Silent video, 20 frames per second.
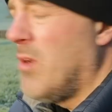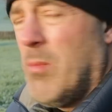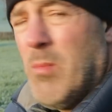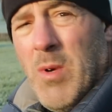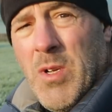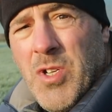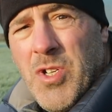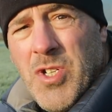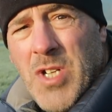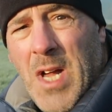not
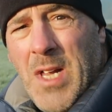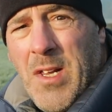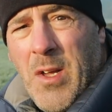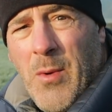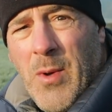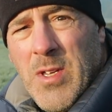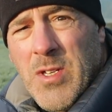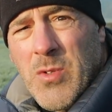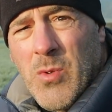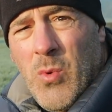much
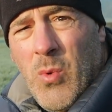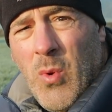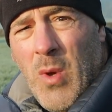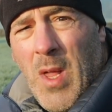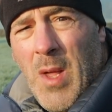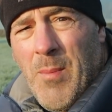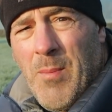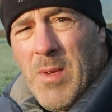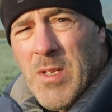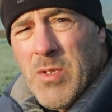shadow. It's all
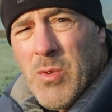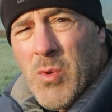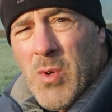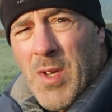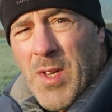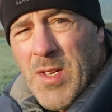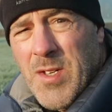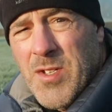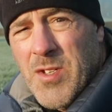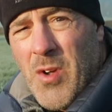
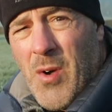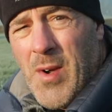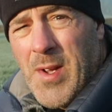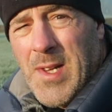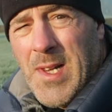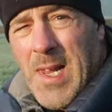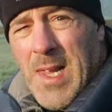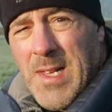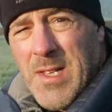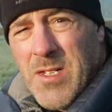kind of
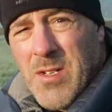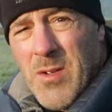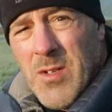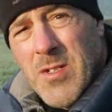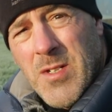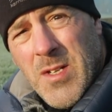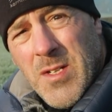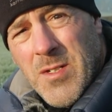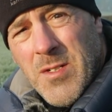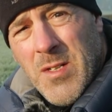side lit, so
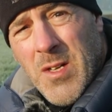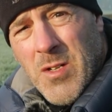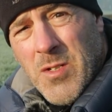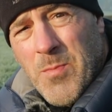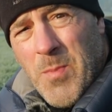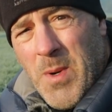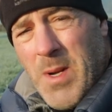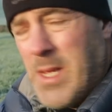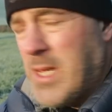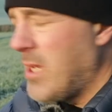it looks
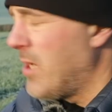pretty